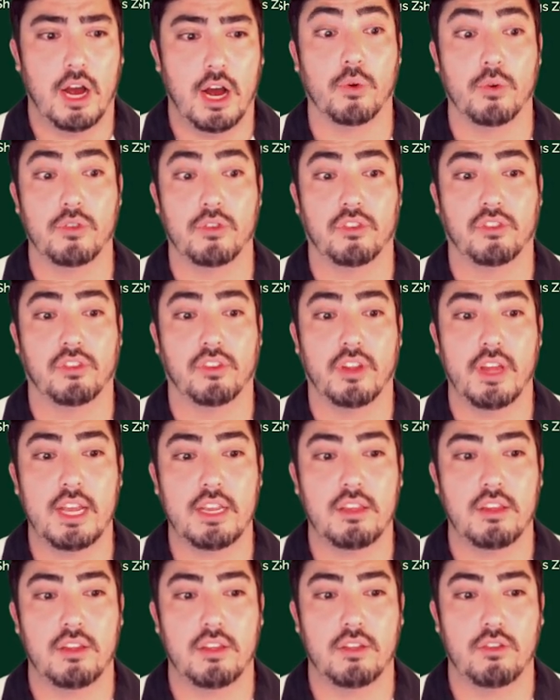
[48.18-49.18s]
We're going to
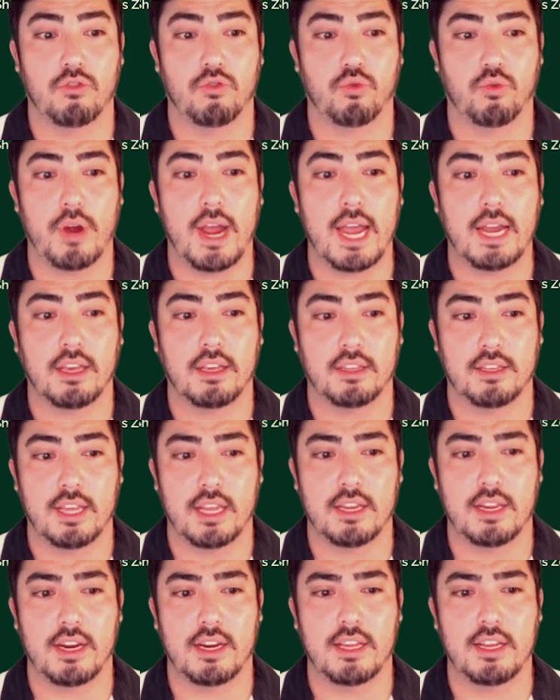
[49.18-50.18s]
select track
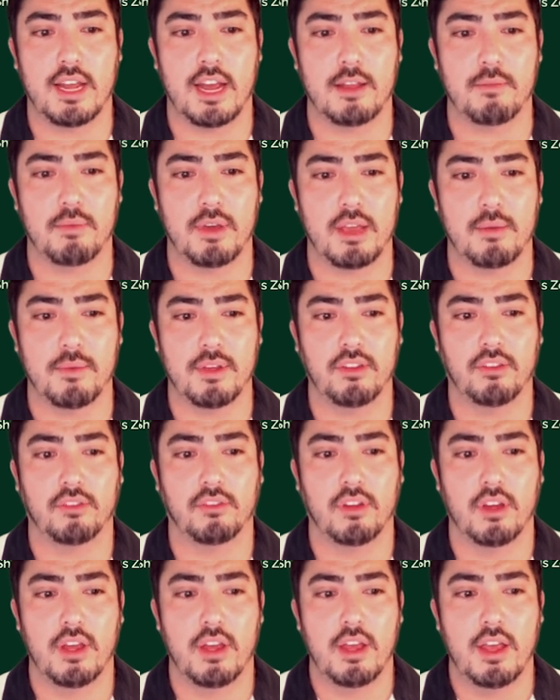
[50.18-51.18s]
ten ninety-nine
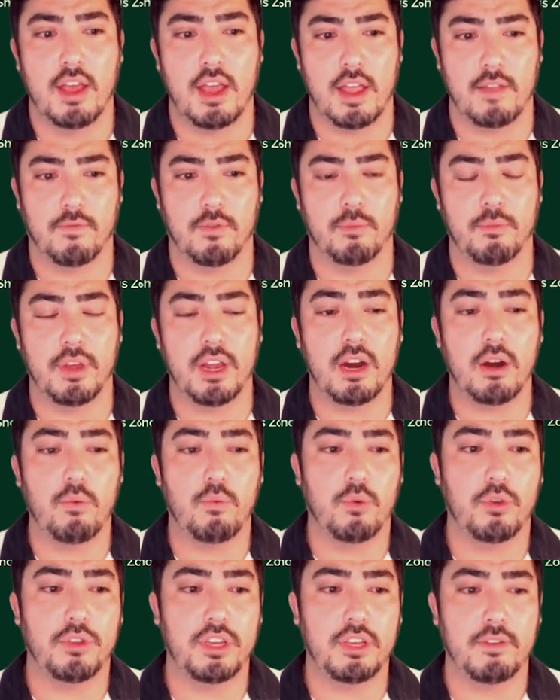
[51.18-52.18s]
payments. And from there,
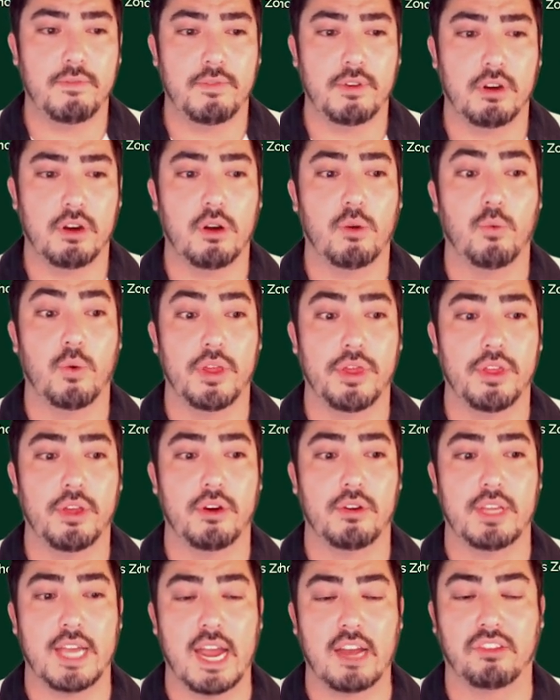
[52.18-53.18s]
we'll need to figure out what
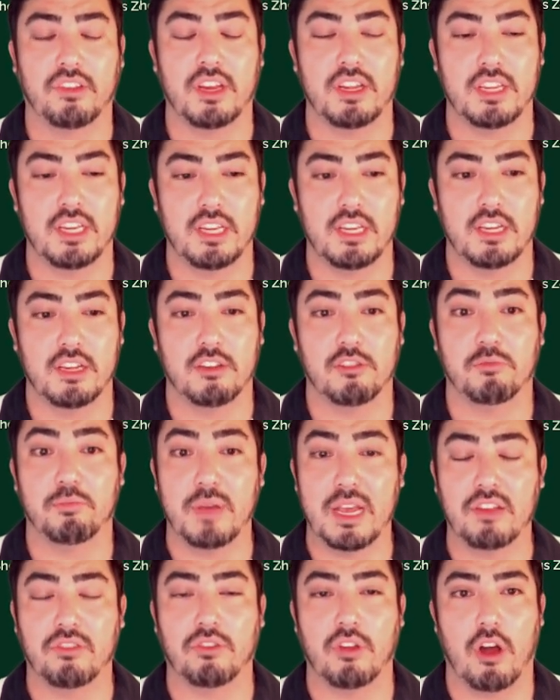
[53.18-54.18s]
their tax I D is
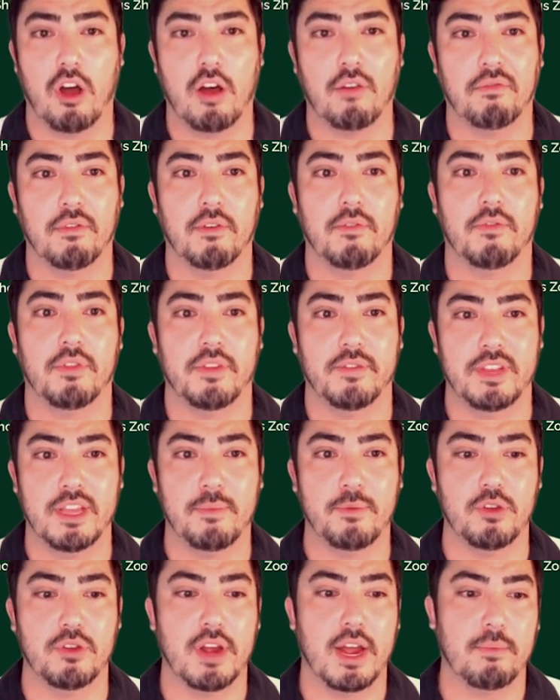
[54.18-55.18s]
based off of the
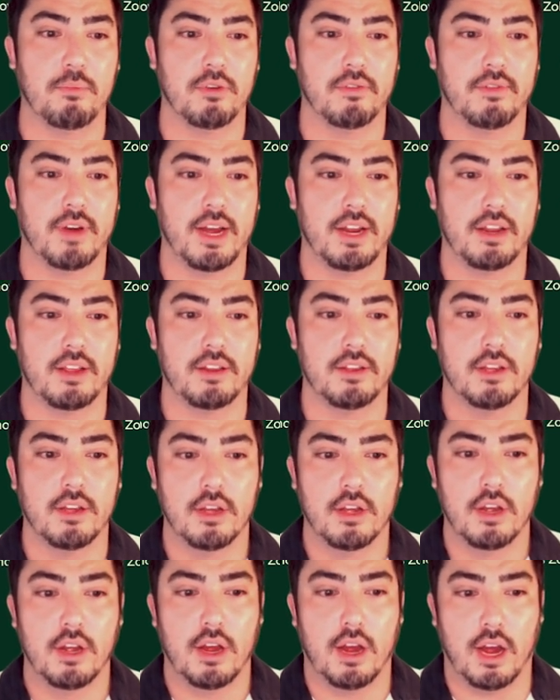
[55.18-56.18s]
W nine provided.
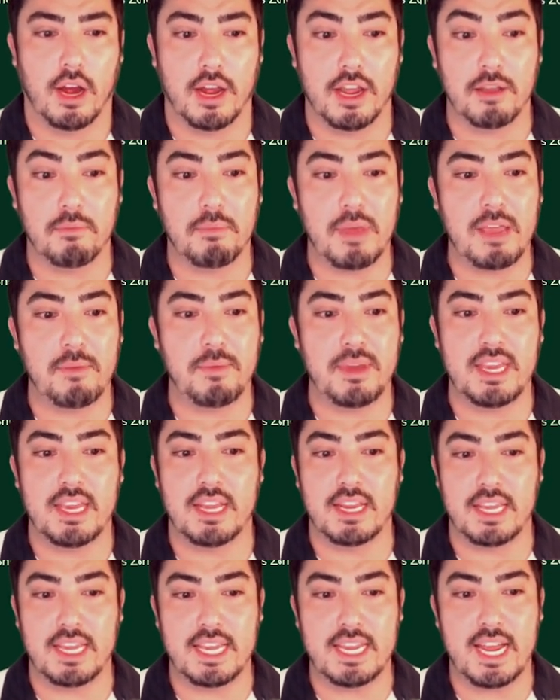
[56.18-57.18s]
Uh, it may
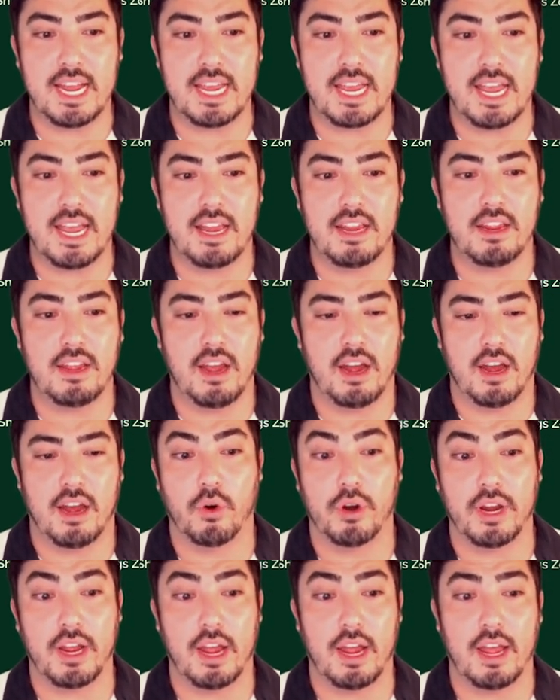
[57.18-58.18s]
be an E I N
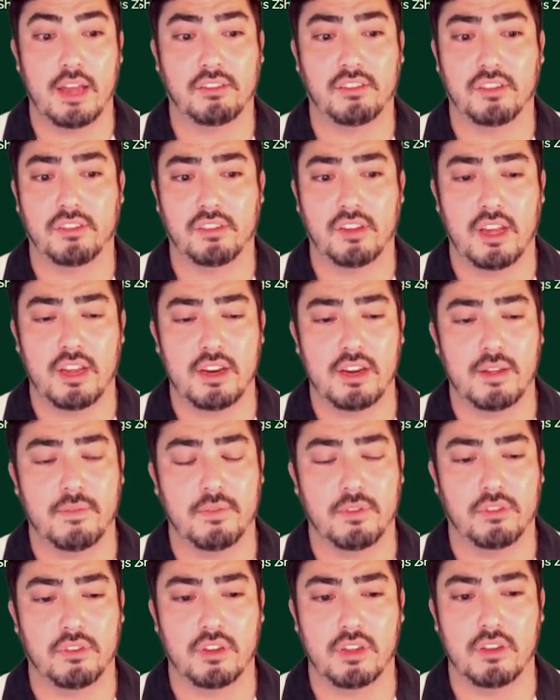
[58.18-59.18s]
or an S S N
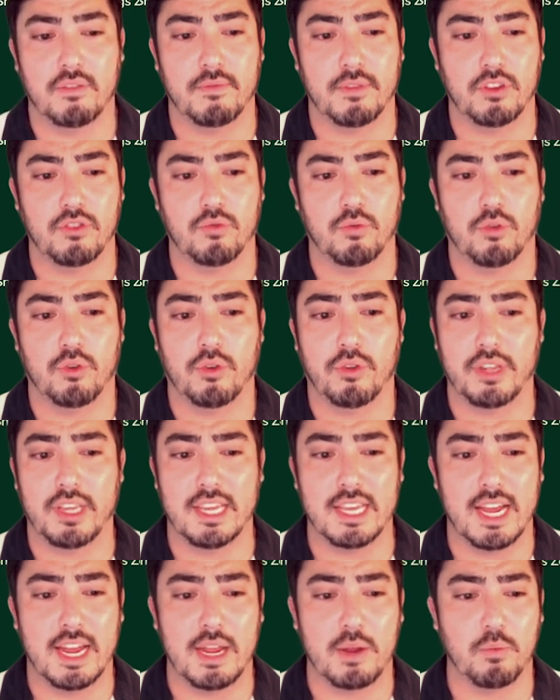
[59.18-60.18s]
if it's an individual.
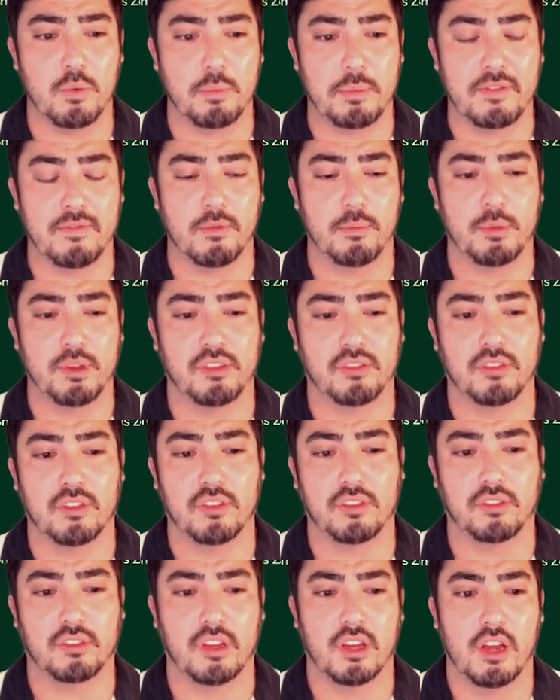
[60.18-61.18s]
E I N would be for
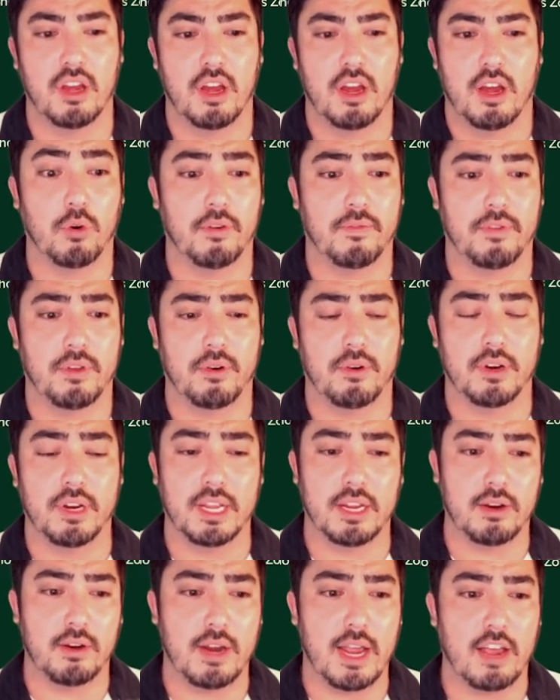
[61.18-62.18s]
business, or if they're an
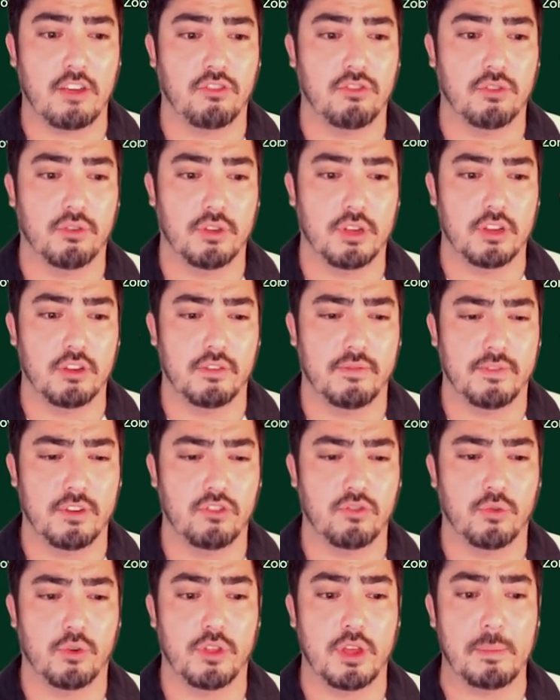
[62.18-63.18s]
international
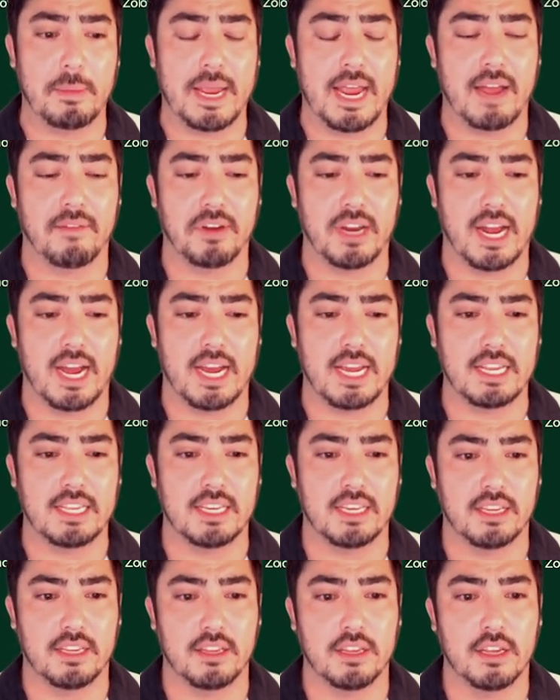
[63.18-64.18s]
individual, they may have an I T I